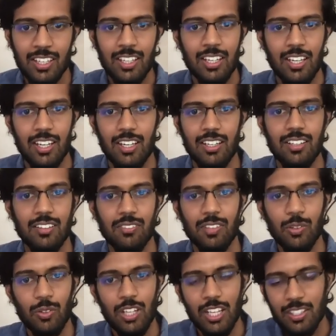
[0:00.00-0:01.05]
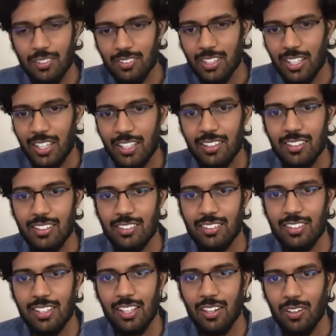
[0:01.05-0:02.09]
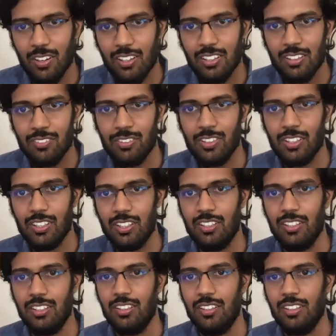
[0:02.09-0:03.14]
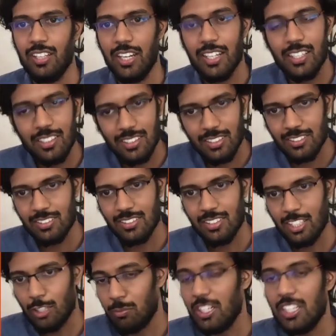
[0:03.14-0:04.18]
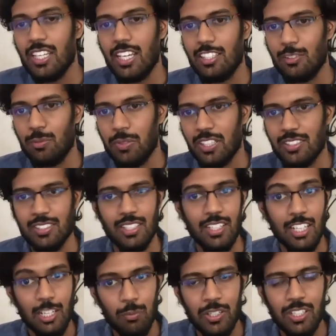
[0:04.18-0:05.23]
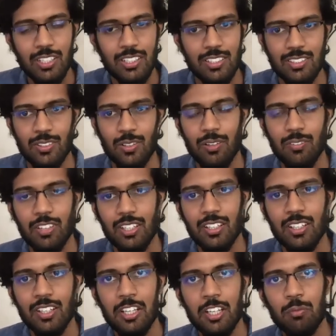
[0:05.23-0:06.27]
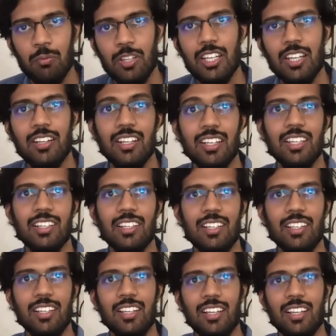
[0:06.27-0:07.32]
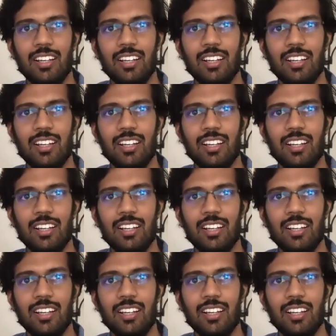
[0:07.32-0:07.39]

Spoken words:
And we would like to thank Richard a lot for guiding us in many aspects and helping us solving many tricky